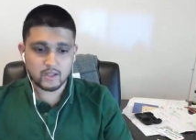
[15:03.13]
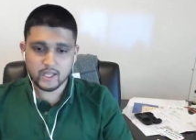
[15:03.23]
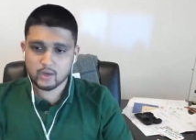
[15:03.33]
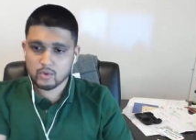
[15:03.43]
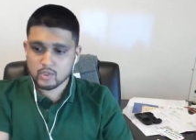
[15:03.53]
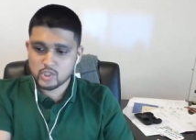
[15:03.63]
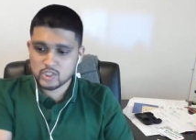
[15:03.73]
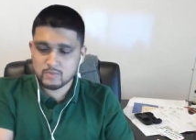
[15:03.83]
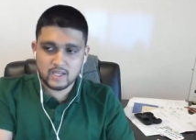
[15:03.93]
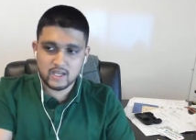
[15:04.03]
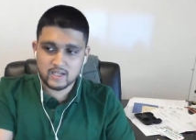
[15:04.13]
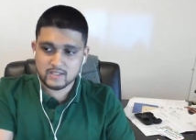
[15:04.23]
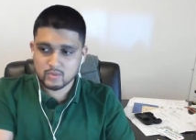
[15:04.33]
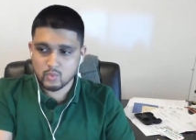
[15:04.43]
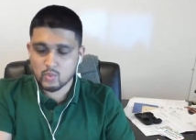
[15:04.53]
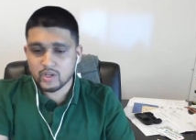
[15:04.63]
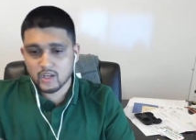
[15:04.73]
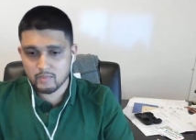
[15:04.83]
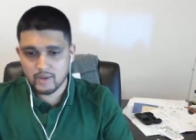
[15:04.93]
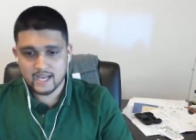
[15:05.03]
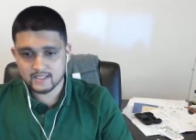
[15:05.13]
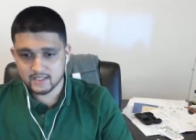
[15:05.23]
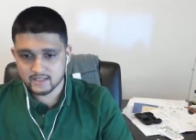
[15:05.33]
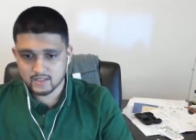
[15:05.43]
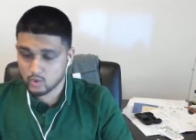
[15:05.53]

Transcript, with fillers: Like just because one year passes